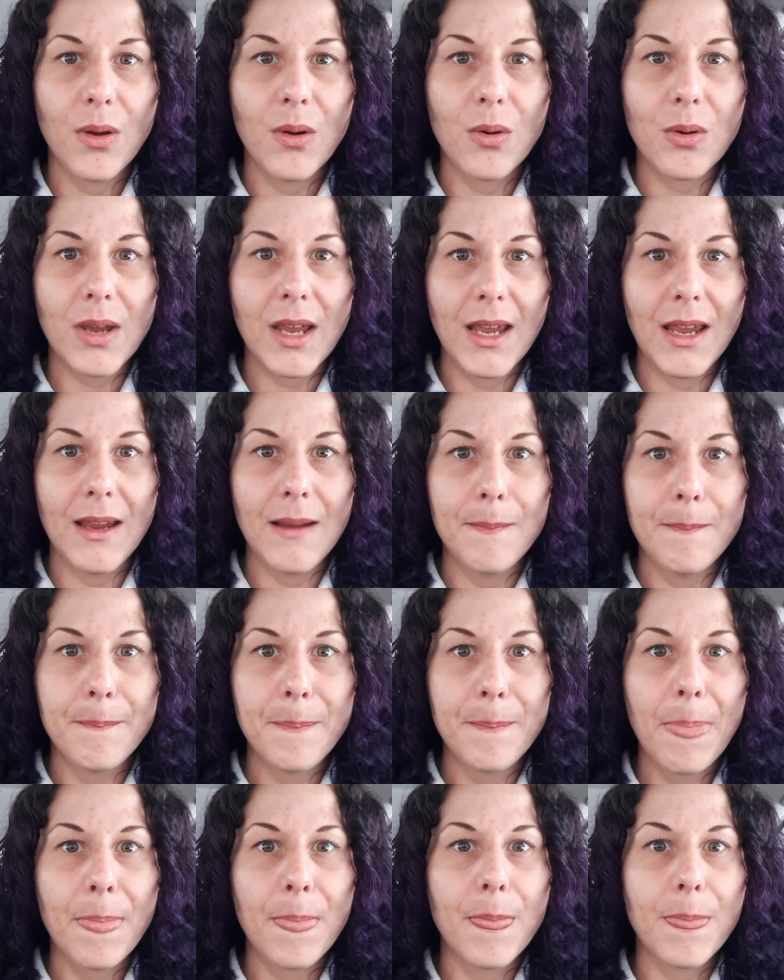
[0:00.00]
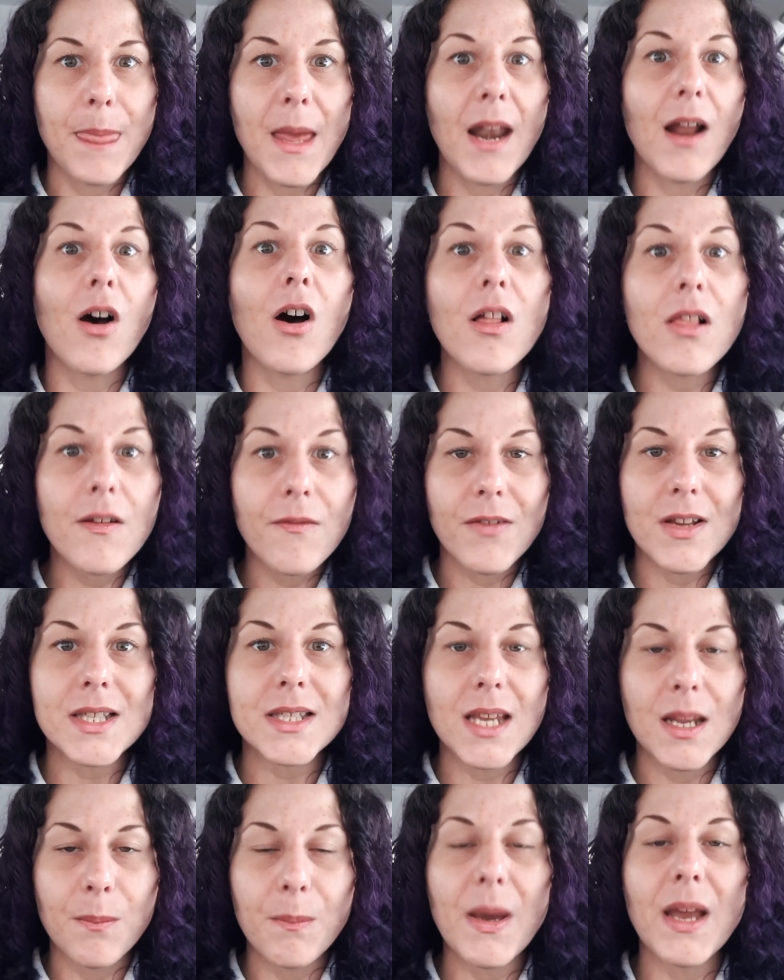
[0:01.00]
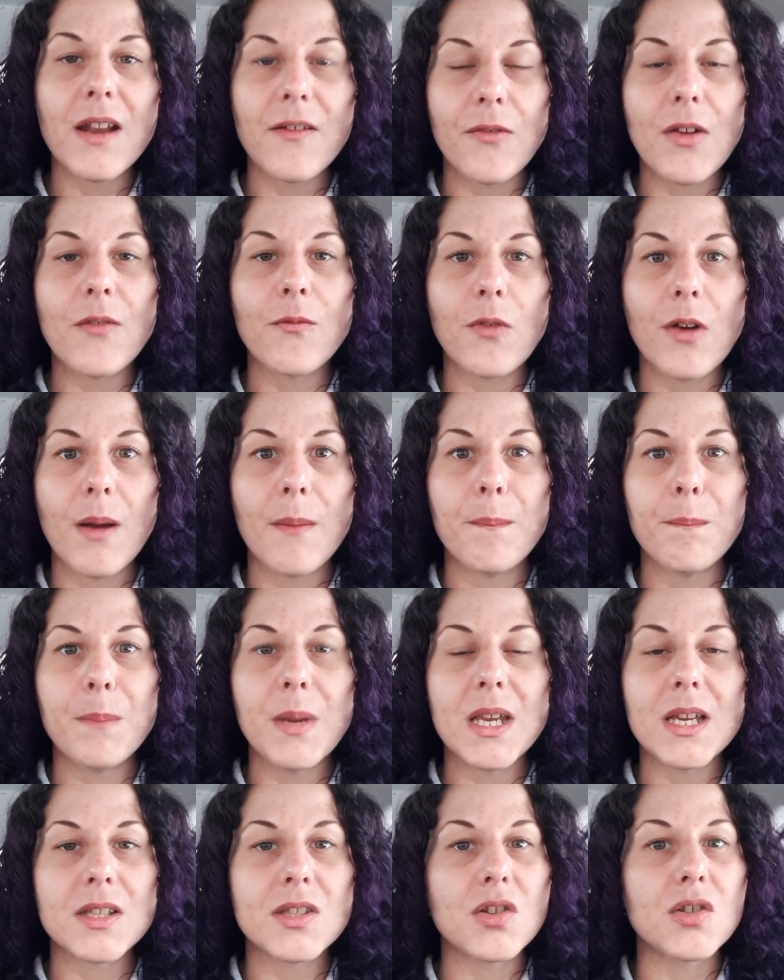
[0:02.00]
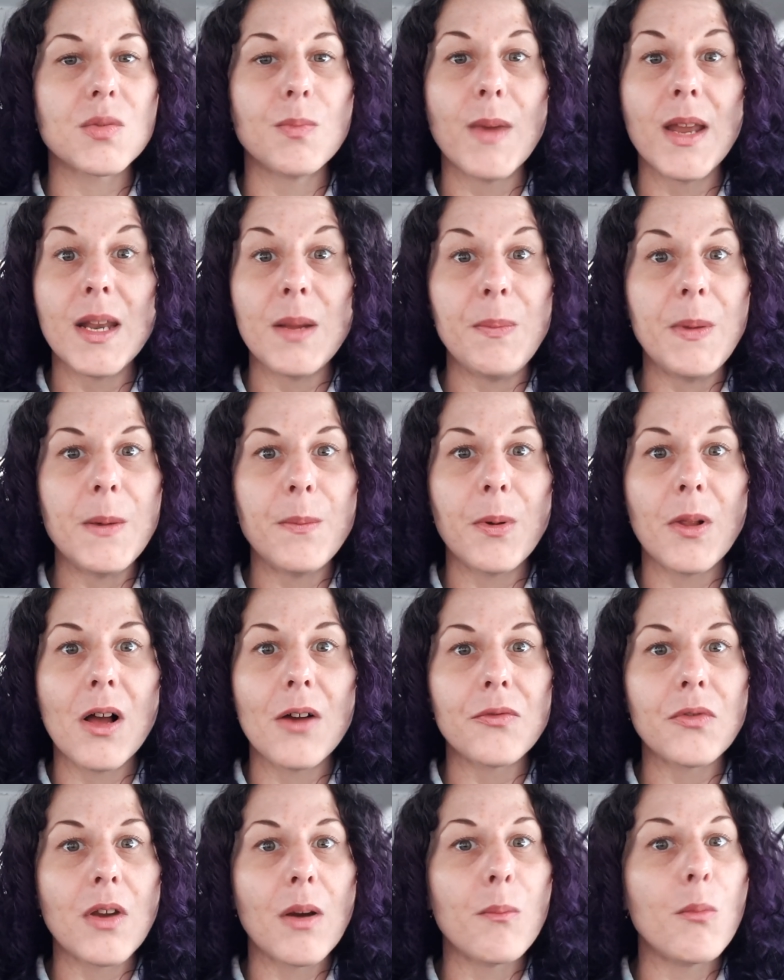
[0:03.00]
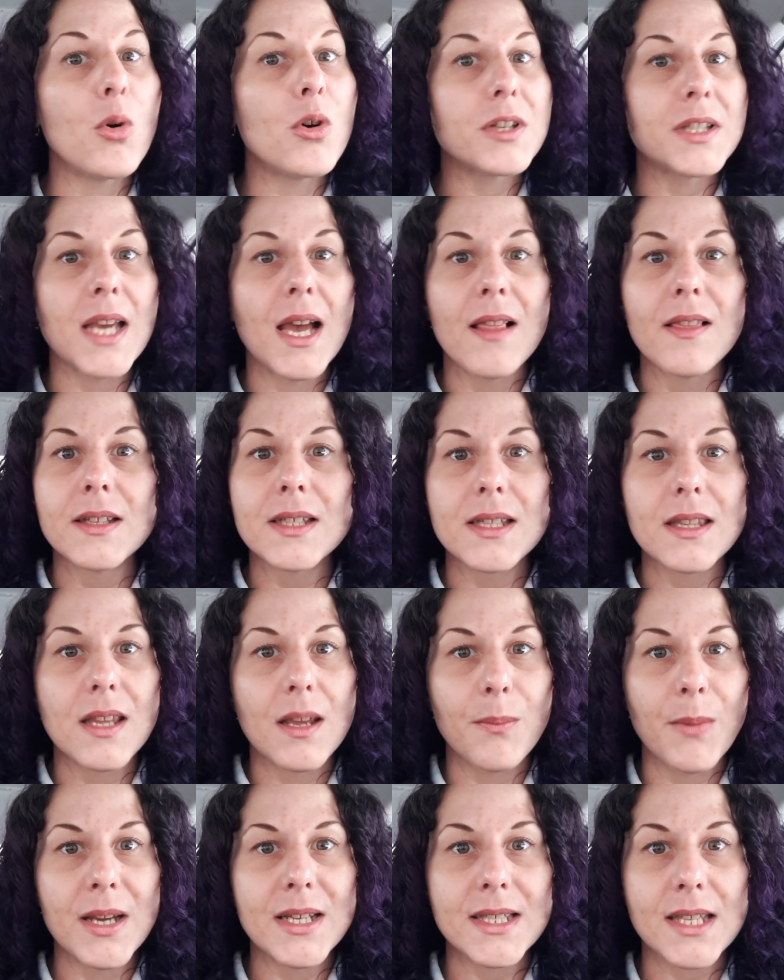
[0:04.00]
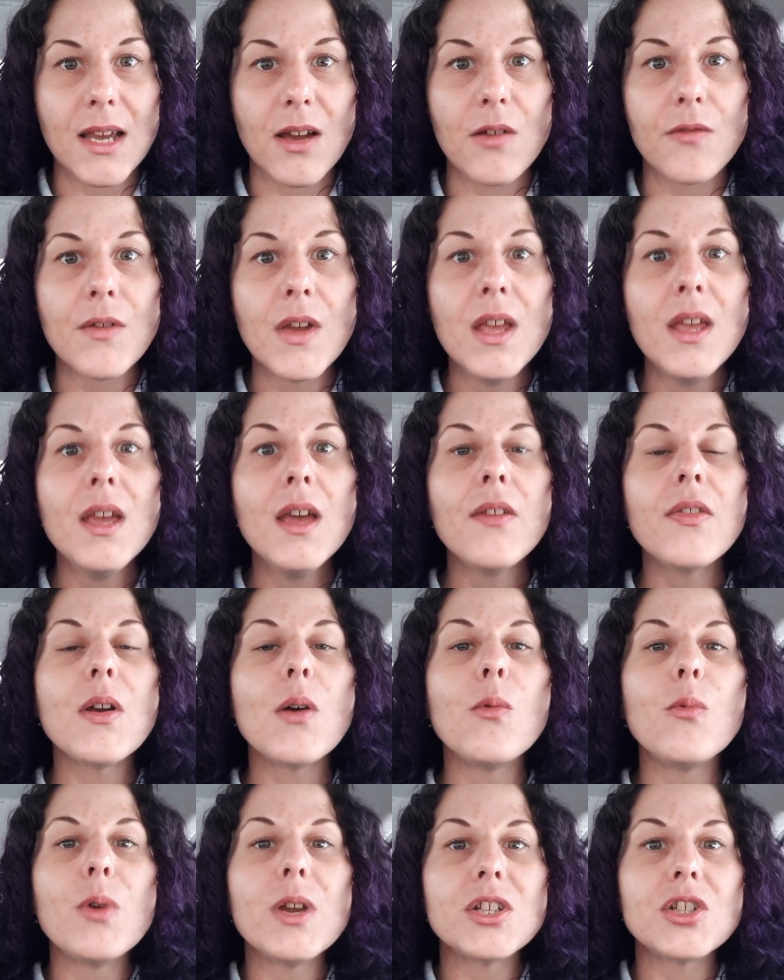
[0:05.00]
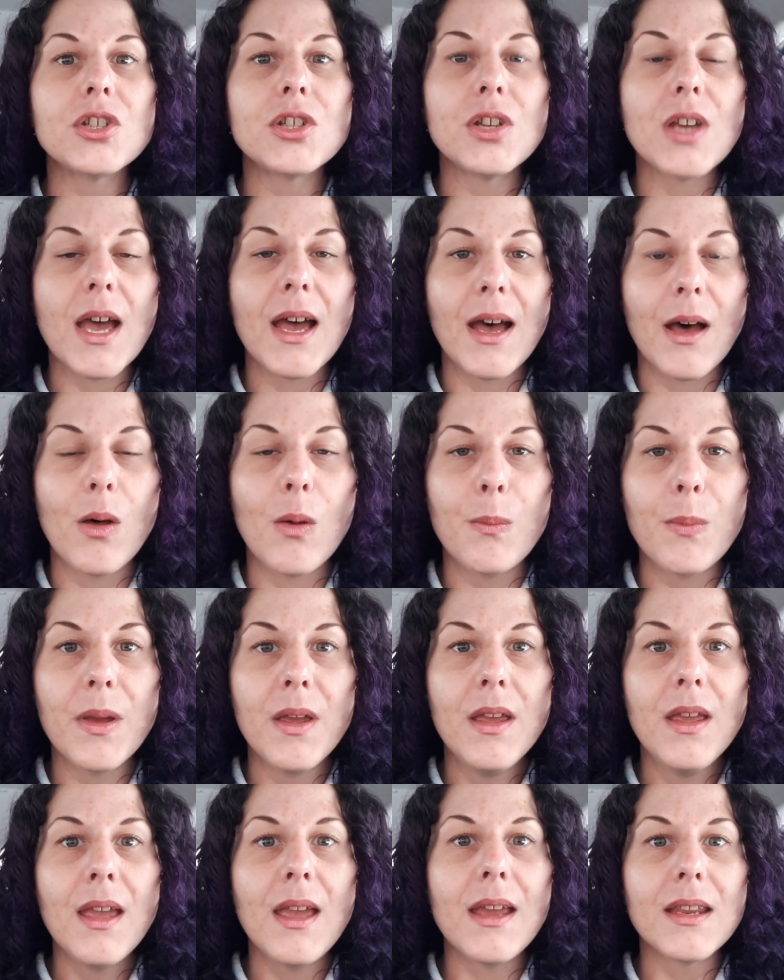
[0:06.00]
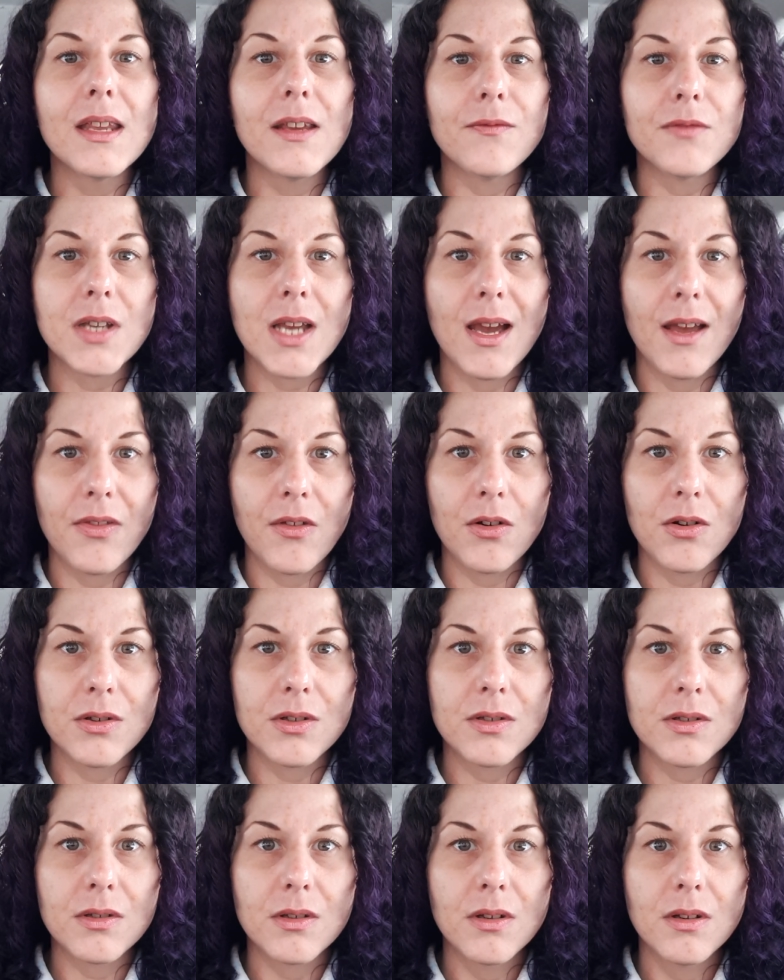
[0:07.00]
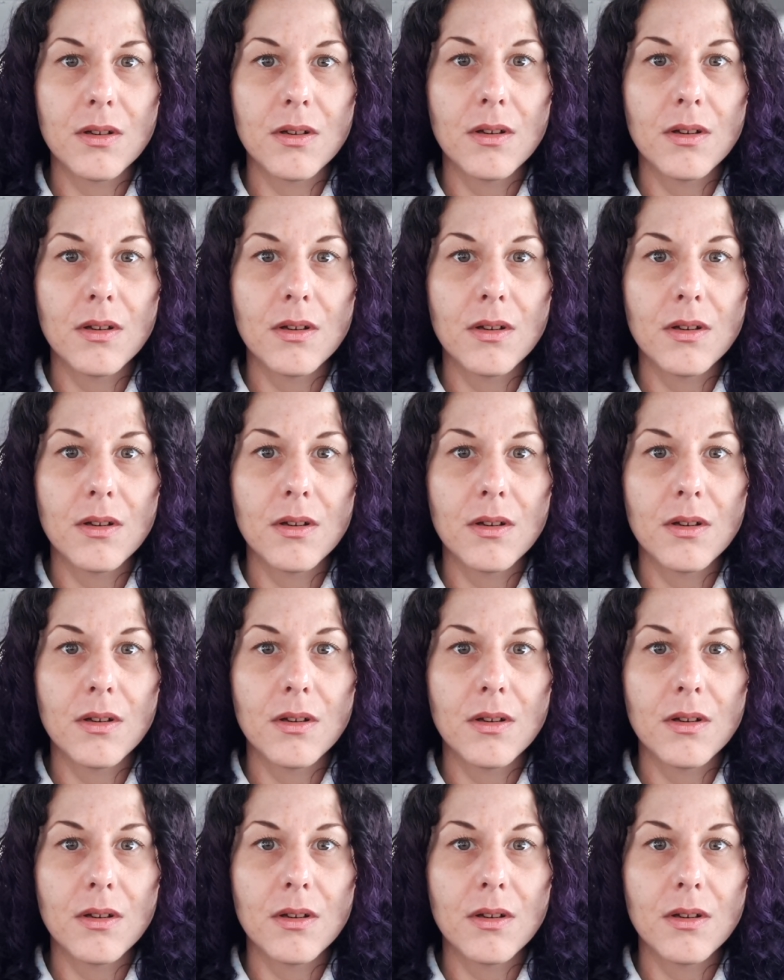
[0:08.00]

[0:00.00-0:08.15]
Okay, that all of us can benefit from, because there's many people out there more talented than myself that wish to help and give to others.